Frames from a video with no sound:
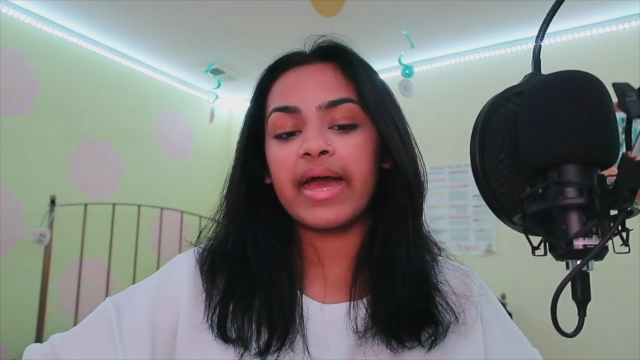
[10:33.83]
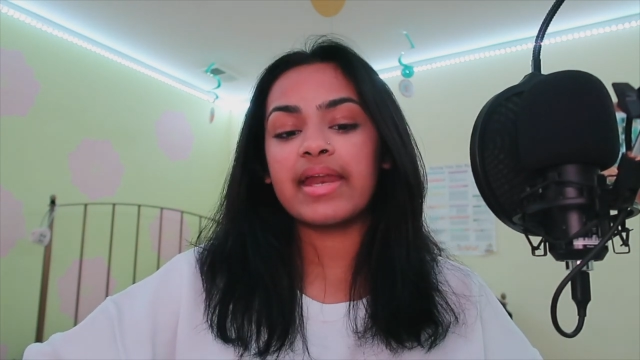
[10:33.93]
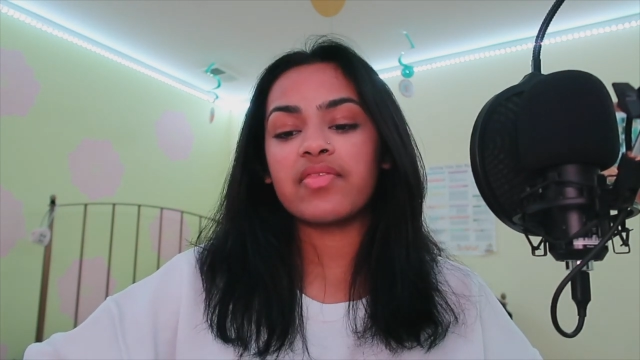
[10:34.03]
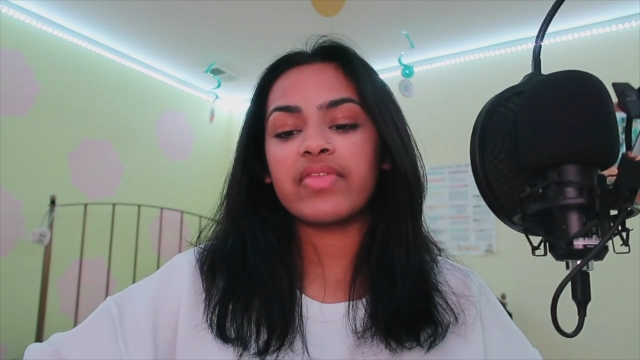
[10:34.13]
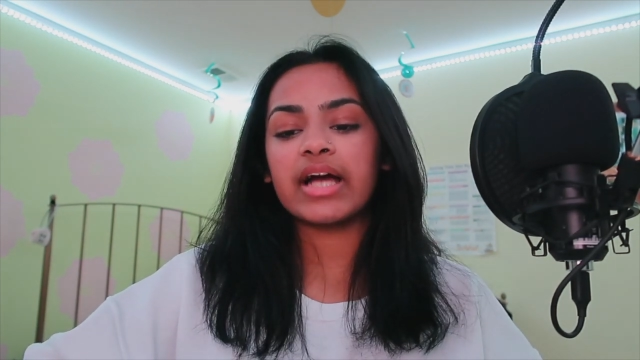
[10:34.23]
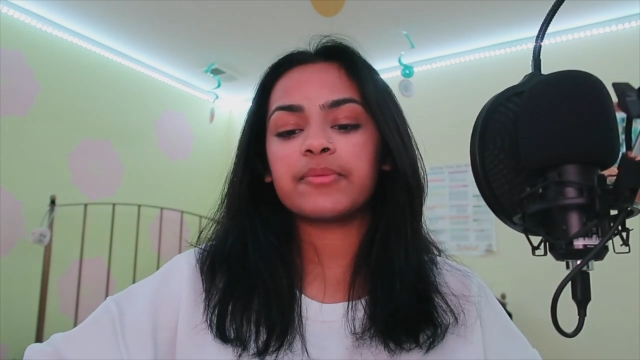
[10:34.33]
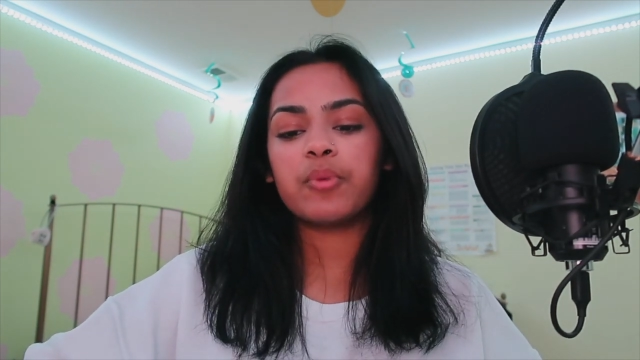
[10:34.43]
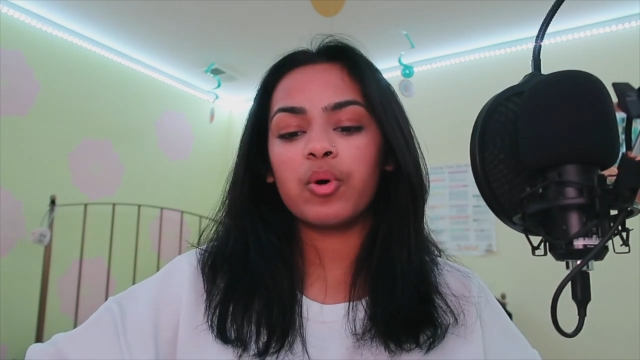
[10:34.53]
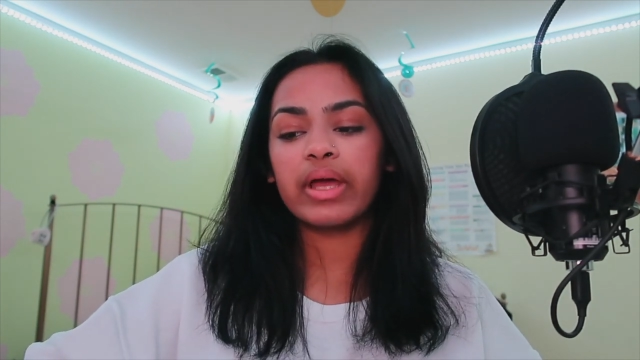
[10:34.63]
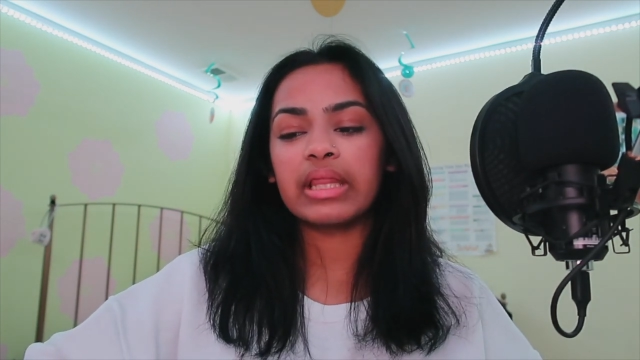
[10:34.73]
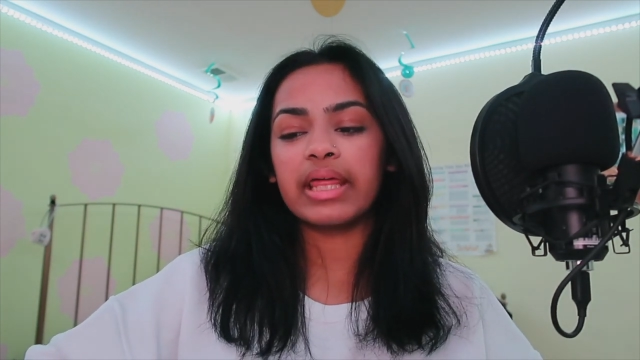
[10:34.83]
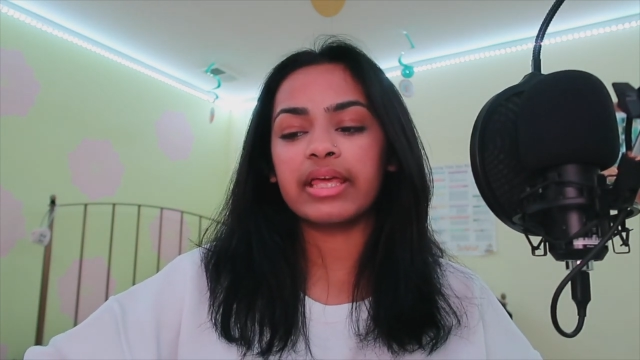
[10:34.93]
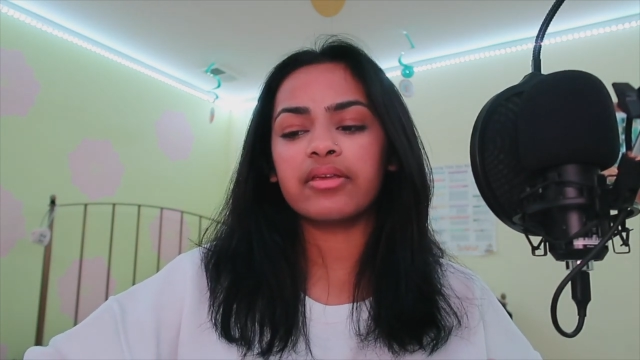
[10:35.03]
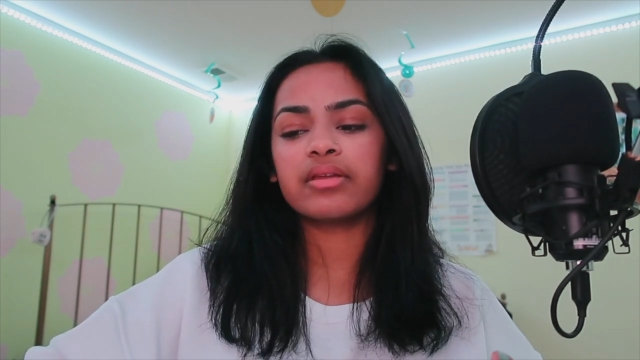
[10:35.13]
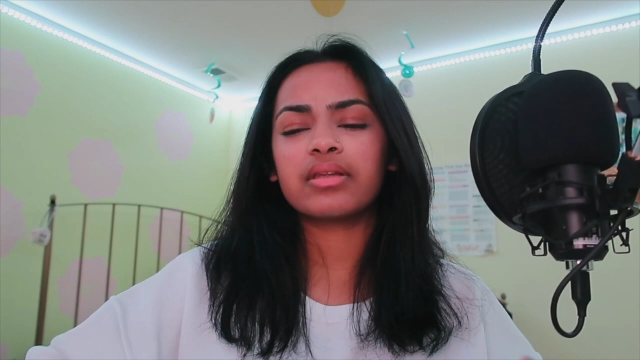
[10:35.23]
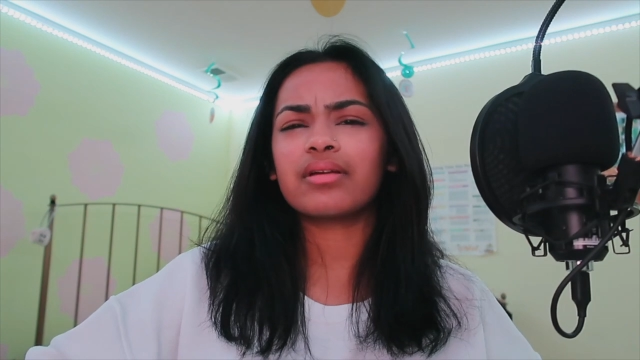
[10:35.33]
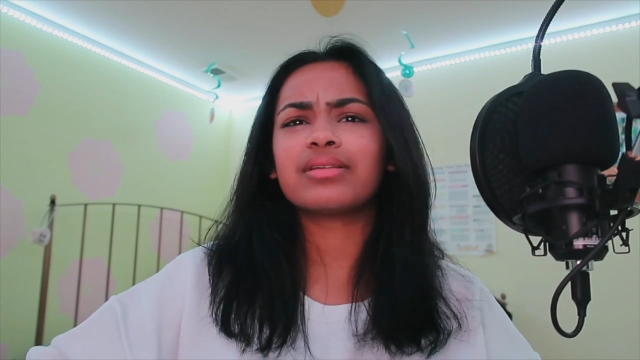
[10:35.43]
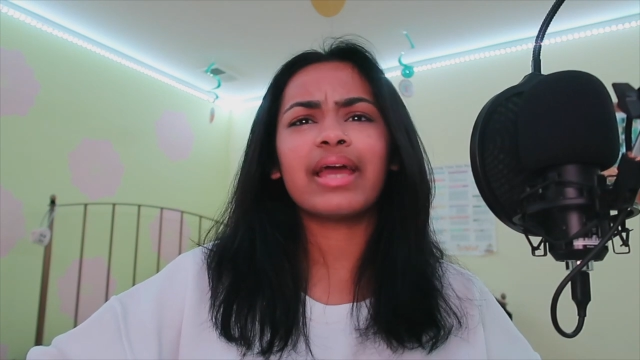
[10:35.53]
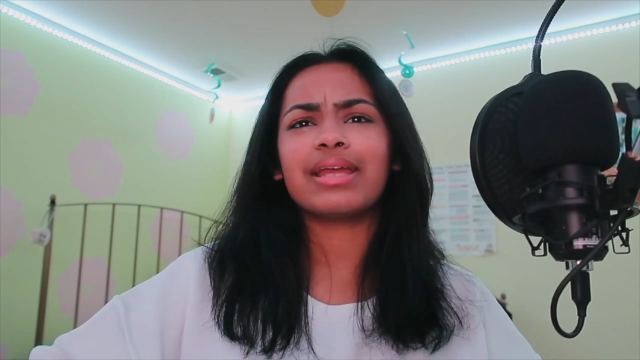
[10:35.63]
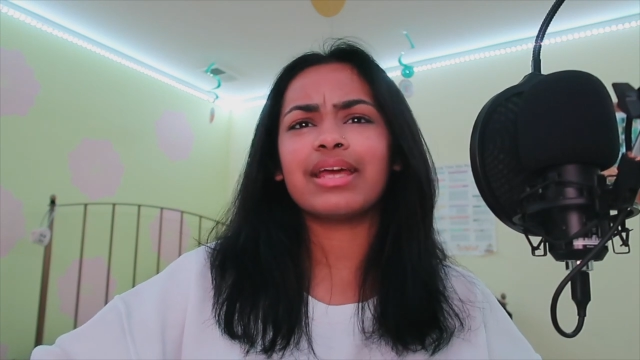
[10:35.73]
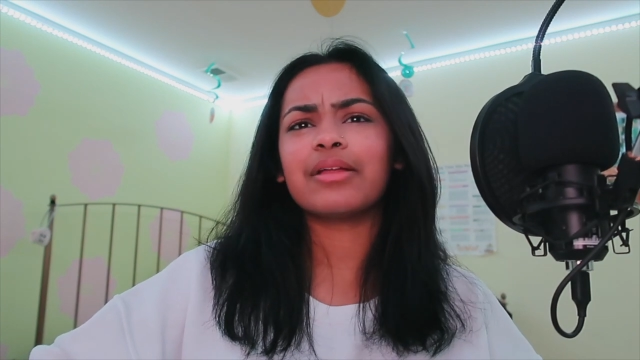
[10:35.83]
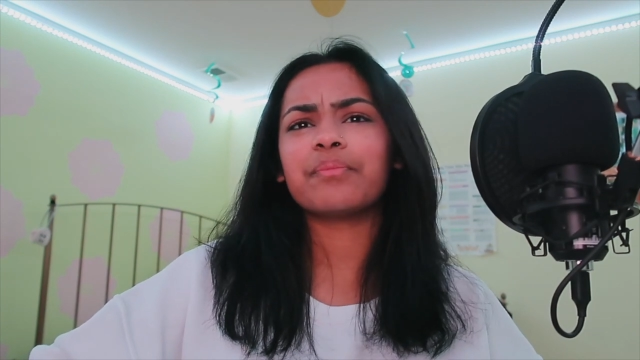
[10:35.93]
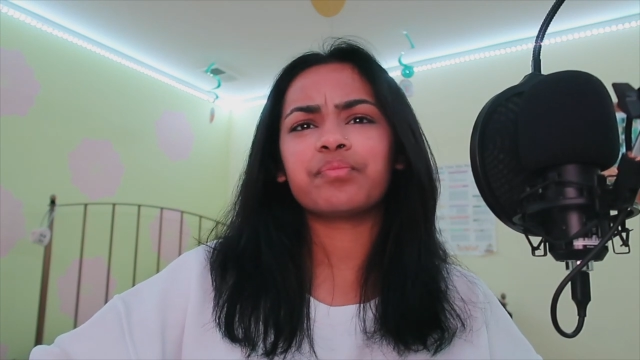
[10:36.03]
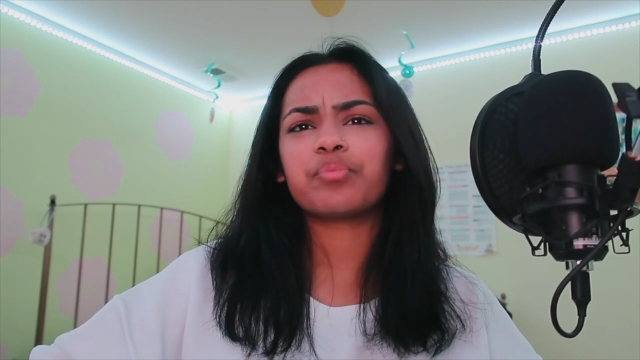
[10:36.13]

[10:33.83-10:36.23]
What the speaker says: And at that point, like, getting